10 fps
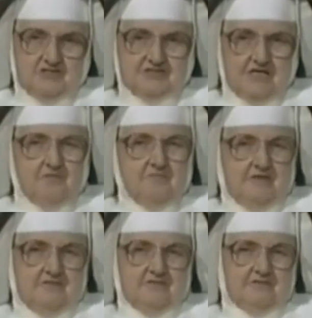is our
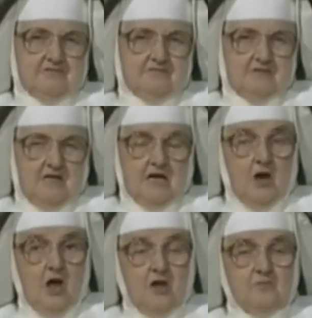mother, like
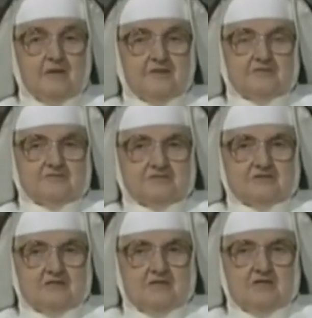all mothers.
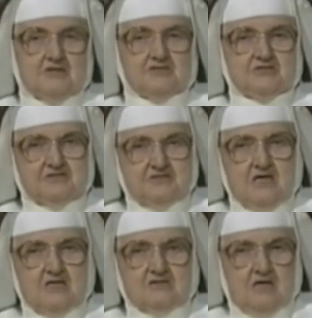She's
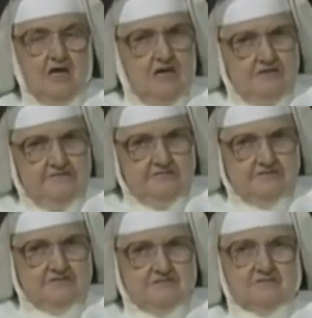saying to all of
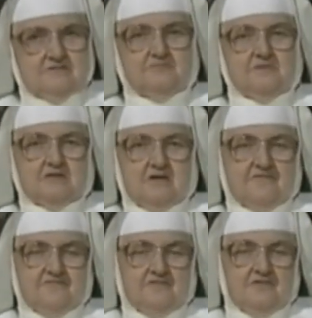us, be
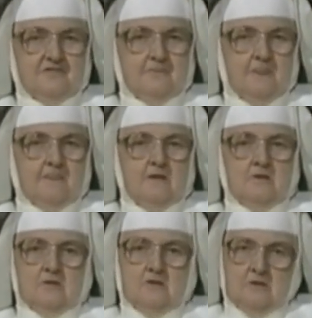careful.
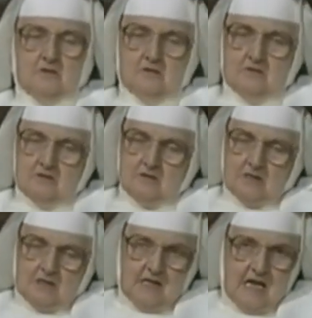A
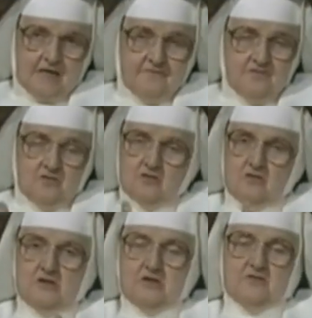lot of you are
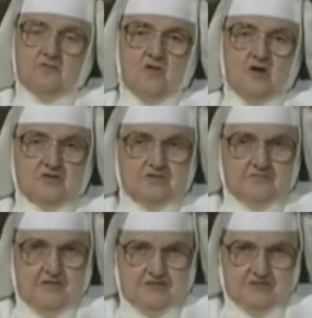going in the wrong
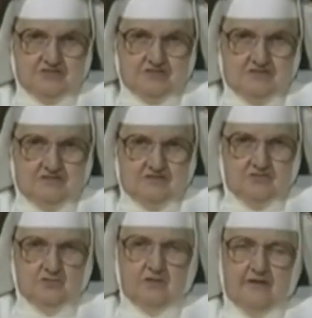direction.
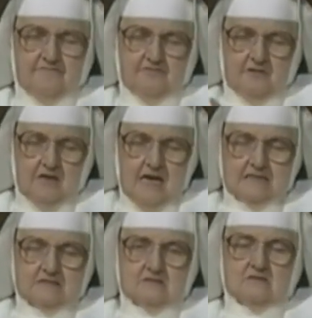You have
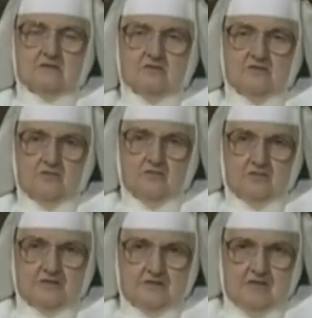forgotten the
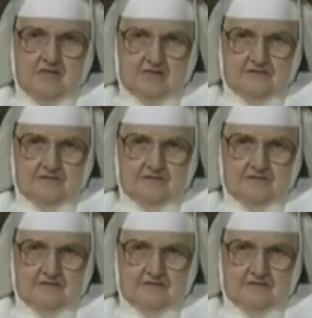Lord God.